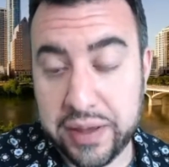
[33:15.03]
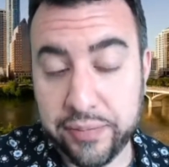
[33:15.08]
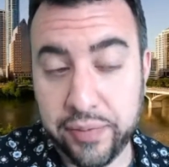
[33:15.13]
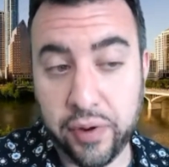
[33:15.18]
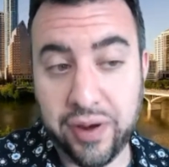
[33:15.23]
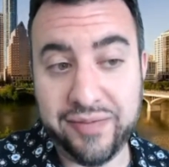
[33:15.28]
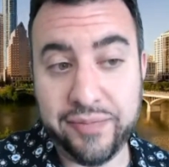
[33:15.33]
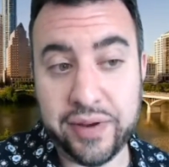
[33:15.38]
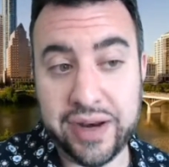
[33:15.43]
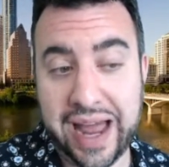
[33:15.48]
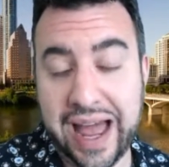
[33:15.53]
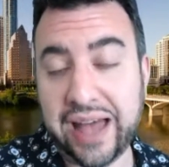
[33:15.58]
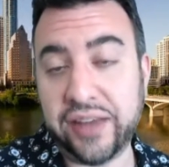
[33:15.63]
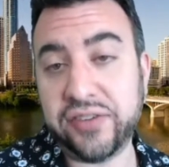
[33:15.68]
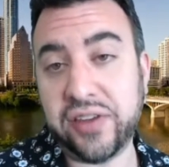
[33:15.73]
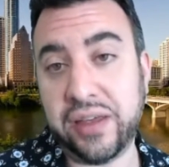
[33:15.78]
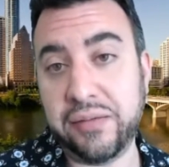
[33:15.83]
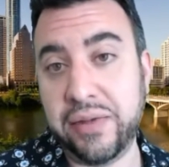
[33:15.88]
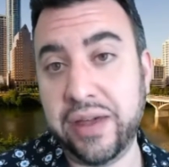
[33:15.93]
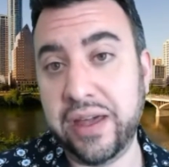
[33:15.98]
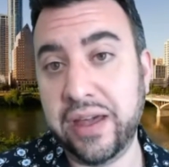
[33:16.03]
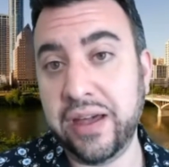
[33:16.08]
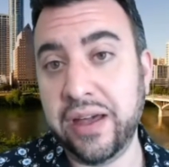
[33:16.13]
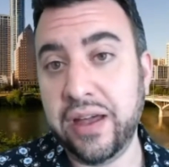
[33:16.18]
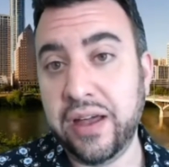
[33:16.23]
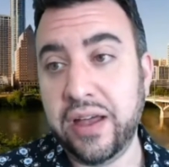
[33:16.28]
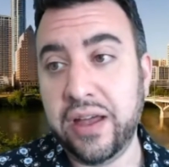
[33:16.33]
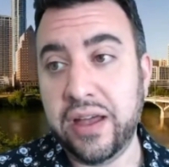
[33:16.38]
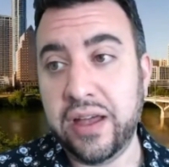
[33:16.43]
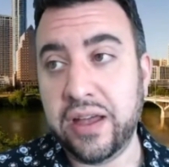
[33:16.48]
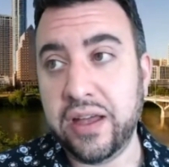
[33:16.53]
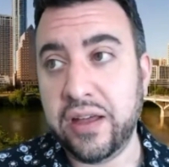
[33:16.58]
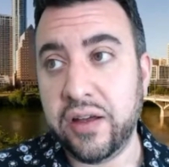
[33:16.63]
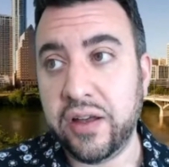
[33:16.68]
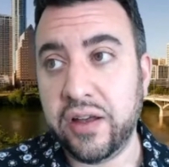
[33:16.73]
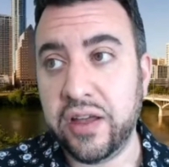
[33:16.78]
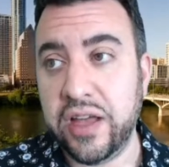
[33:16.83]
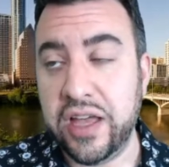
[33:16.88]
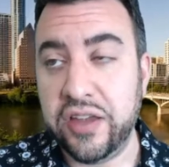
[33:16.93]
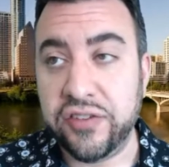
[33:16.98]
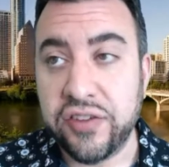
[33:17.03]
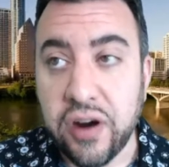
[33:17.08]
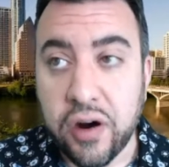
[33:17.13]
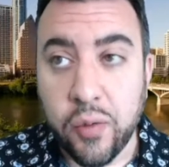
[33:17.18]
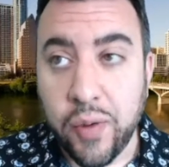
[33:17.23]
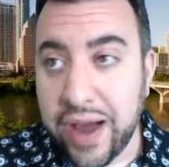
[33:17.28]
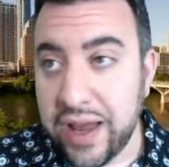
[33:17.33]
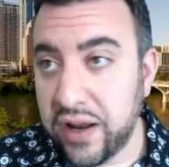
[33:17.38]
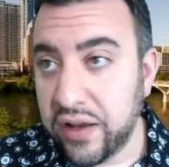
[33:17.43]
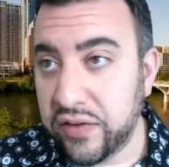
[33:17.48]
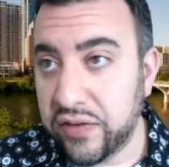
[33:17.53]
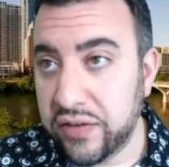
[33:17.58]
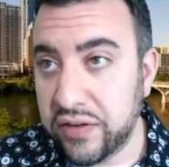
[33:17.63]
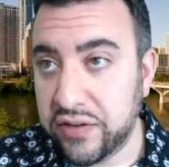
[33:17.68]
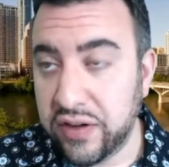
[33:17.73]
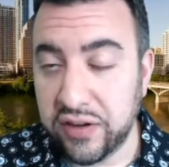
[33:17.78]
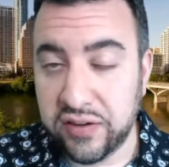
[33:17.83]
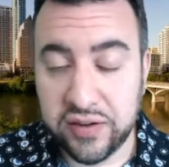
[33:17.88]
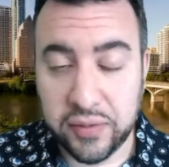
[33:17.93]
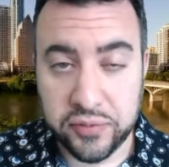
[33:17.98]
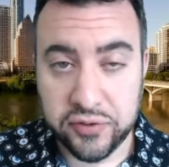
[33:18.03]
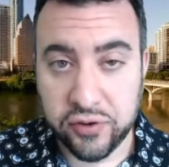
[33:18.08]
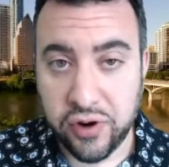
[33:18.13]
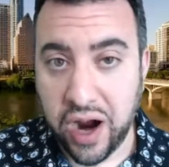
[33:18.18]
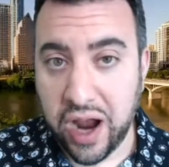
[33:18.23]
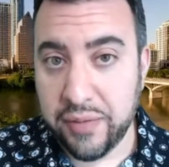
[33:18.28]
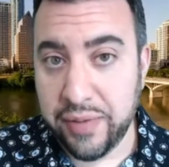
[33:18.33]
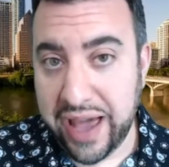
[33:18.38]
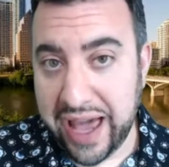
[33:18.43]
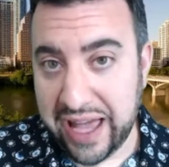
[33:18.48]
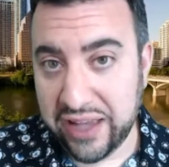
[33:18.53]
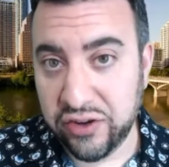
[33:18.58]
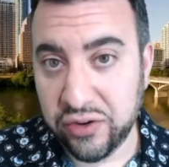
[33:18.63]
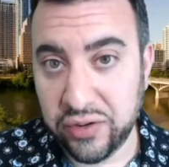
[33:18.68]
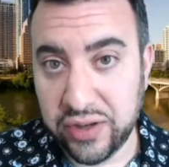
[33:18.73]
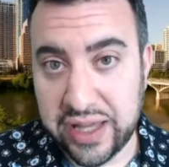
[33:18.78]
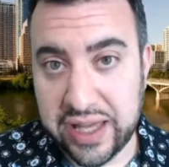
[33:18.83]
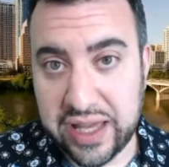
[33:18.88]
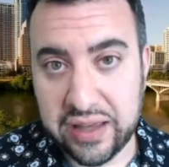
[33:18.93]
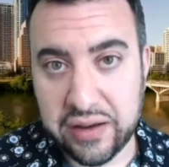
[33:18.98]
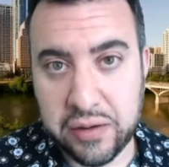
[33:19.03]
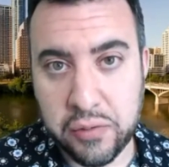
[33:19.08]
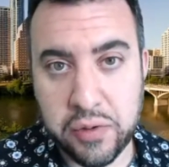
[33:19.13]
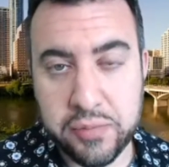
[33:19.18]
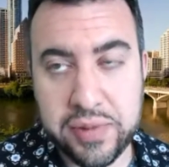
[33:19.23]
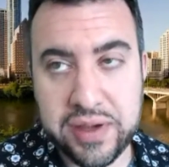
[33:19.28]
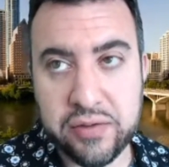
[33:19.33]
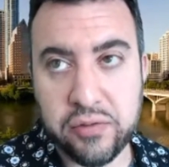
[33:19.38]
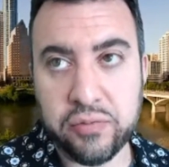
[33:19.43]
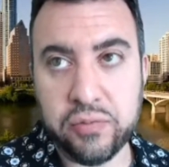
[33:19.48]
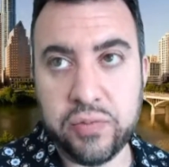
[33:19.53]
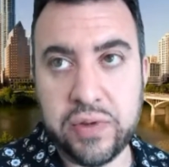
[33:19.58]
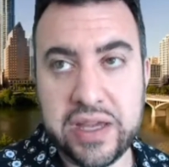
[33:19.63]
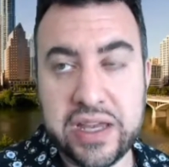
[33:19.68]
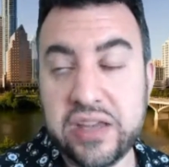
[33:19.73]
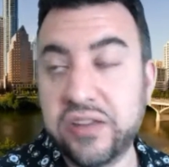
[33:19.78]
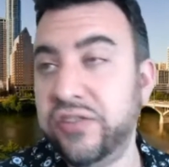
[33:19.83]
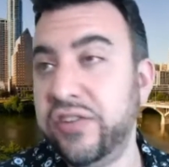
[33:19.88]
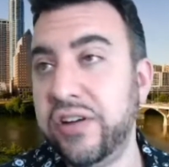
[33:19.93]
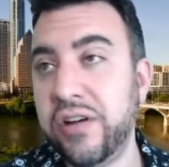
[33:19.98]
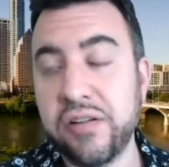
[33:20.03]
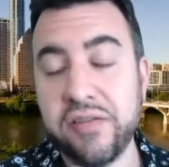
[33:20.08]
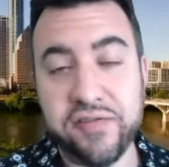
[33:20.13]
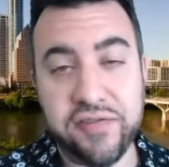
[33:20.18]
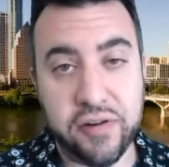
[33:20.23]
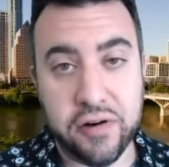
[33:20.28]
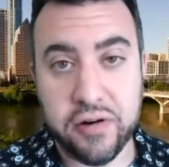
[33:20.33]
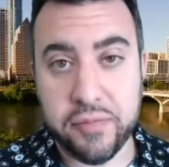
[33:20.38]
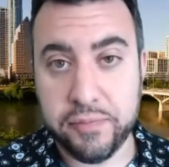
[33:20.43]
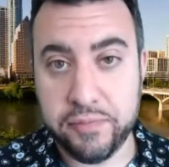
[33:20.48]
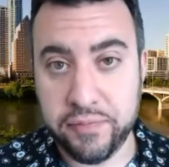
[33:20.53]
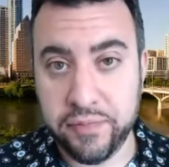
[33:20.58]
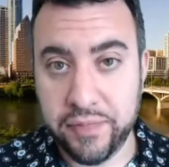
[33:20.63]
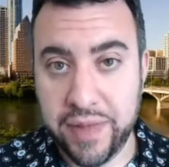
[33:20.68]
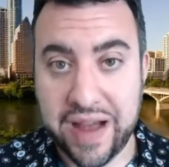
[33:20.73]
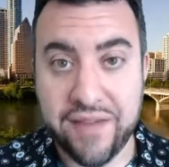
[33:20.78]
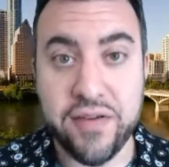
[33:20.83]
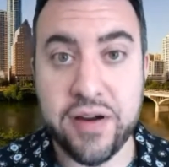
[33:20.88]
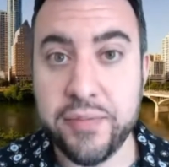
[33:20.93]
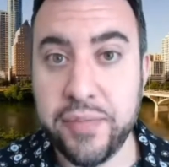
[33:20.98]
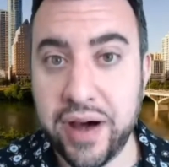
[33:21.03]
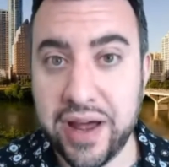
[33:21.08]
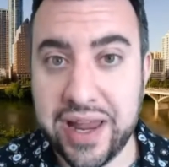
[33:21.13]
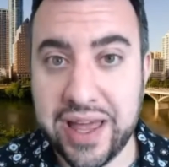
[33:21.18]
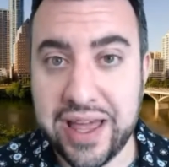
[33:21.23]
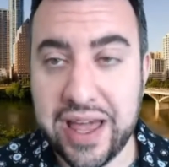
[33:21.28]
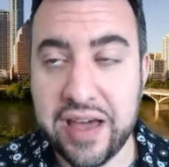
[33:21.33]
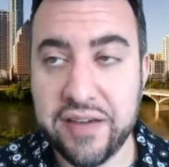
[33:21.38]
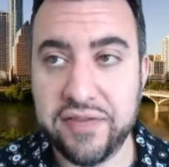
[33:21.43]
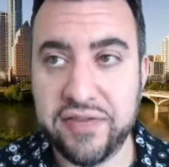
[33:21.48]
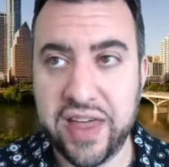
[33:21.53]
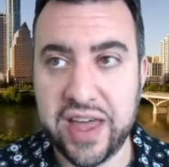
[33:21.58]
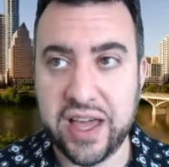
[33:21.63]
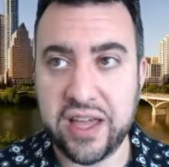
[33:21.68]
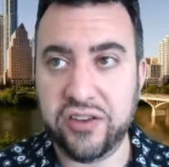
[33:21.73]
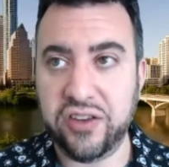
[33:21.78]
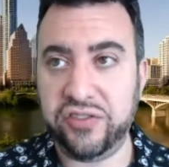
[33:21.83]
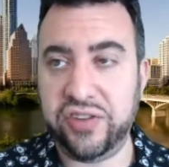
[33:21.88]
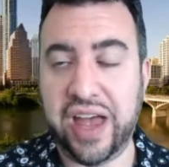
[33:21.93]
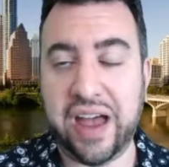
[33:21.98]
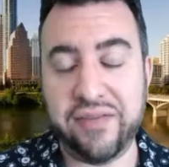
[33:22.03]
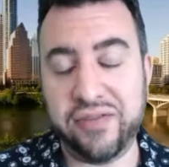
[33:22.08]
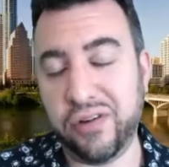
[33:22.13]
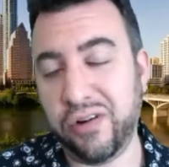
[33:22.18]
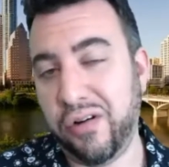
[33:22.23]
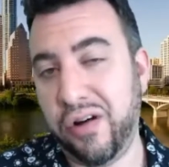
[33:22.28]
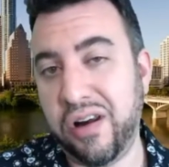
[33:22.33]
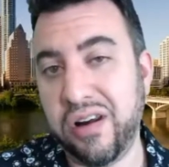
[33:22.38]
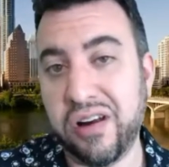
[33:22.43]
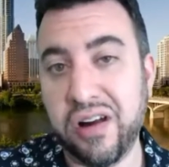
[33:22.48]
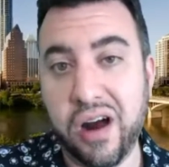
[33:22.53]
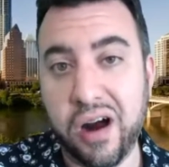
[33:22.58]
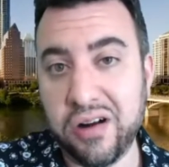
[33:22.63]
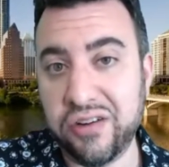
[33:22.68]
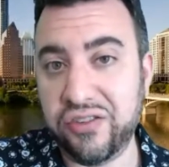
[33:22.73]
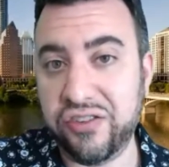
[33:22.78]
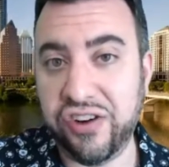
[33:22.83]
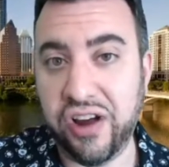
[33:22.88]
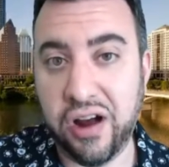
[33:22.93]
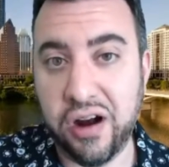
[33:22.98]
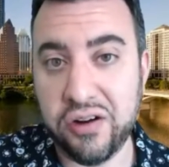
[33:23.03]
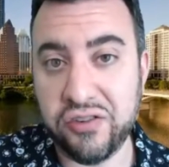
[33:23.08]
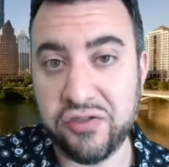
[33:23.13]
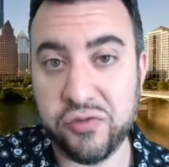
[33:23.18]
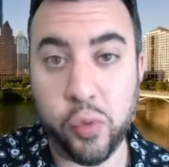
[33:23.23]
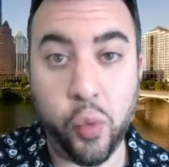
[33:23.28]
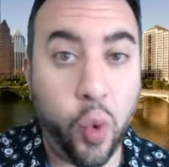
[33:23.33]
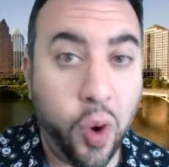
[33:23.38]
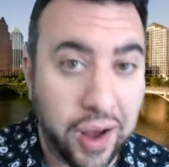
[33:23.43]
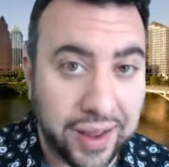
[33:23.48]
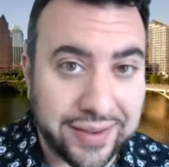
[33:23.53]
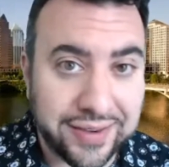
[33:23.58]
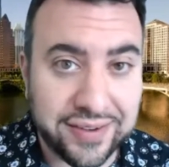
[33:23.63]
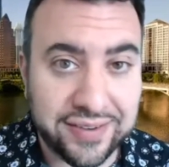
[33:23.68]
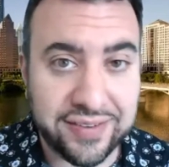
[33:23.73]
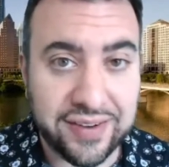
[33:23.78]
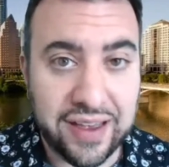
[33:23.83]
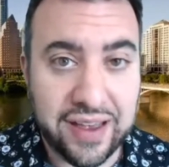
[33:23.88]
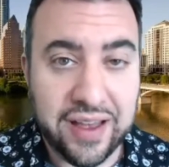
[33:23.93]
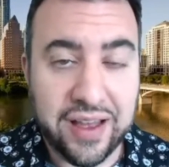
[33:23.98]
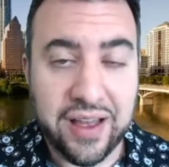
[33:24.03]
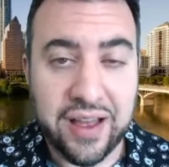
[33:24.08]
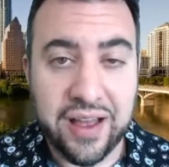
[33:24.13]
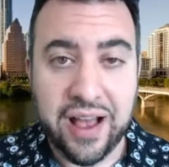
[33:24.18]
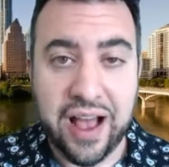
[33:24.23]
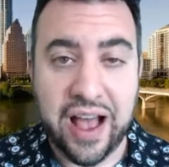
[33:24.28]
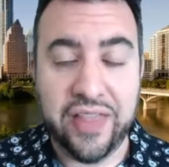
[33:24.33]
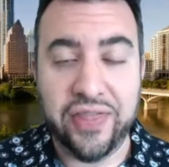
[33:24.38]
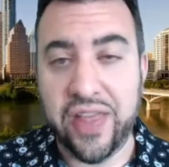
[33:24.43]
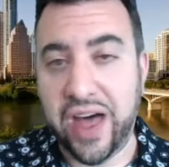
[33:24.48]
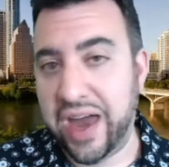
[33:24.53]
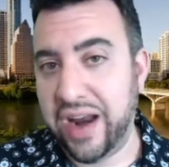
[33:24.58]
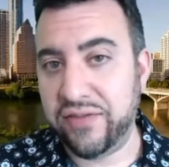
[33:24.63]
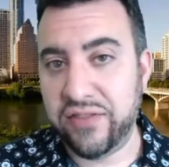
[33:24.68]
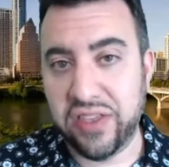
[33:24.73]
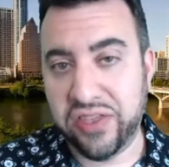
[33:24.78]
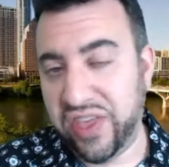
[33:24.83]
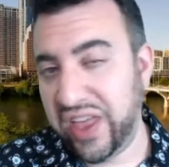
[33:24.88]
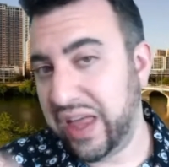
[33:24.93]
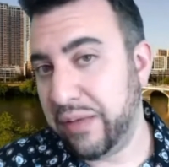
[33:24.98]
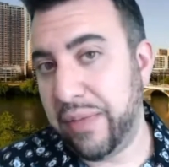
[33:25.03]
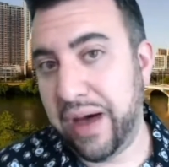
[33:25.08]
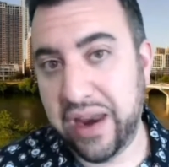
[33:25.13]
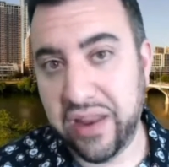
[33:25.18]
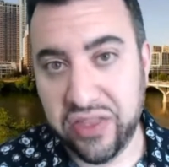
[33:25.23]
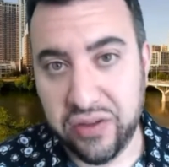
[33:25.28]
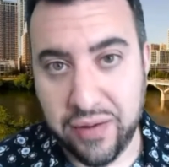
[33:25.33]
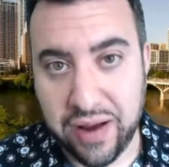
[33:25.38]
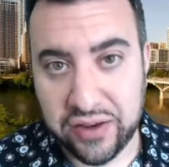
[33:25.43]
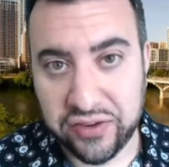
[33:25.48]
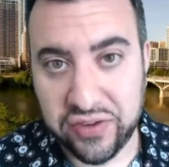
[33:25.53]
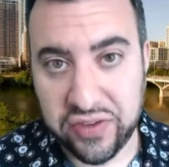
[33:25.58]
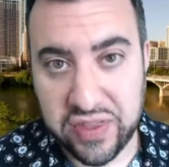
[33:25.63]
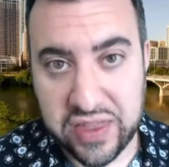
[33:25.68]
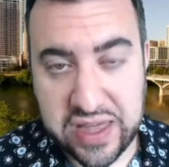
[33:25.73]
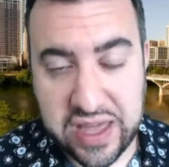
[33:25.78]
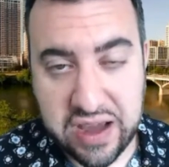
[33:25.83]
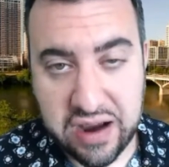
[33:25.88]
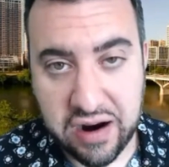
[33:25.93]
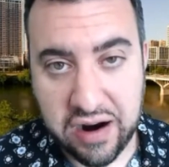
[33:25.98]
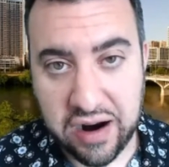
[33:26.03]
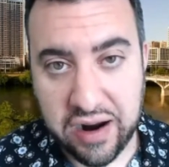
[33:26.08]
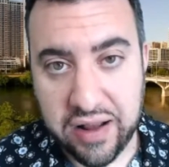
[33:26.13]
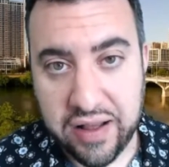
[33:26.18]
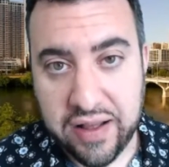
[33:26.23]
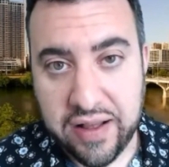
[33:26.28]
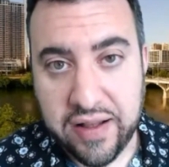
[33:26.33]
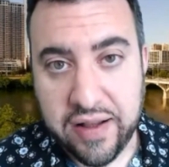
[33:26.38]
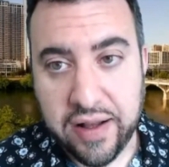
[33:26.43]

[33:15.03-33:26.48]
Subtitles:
People have been asking me, is there a way to subscribe annually? It would be easier for everybody if they could just have their credit card charged once and not have to think about it the rest of the year.